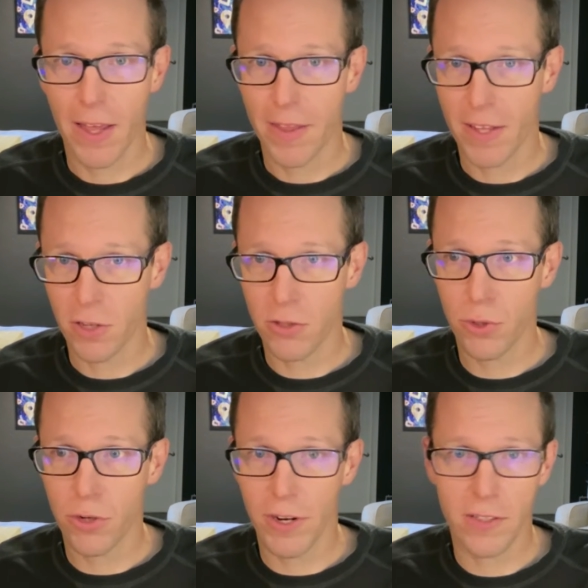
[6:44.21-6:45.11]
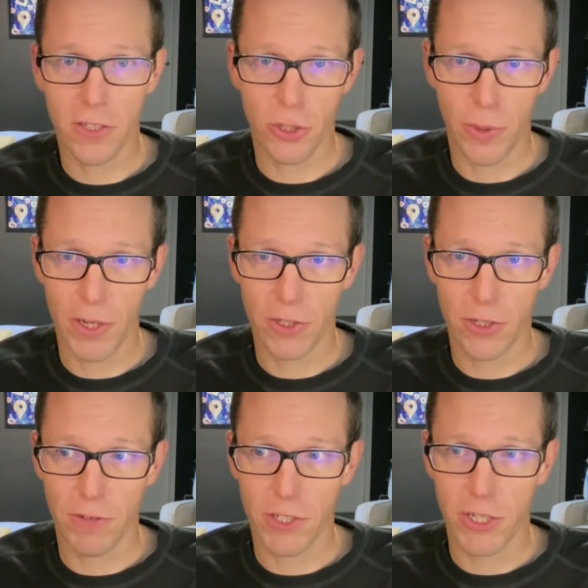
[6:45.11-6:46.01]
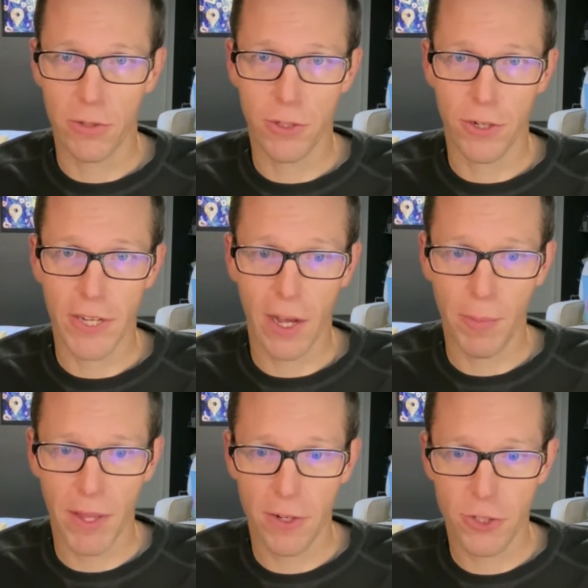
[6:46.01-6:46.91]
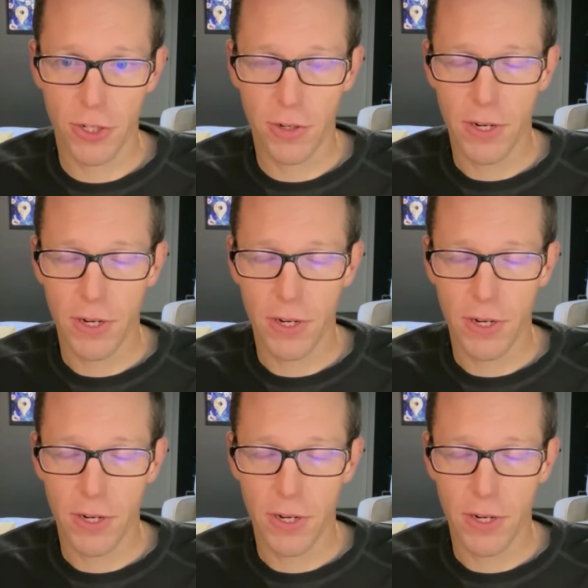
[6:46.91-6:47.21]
That's also a great situation to reach out to your account manager,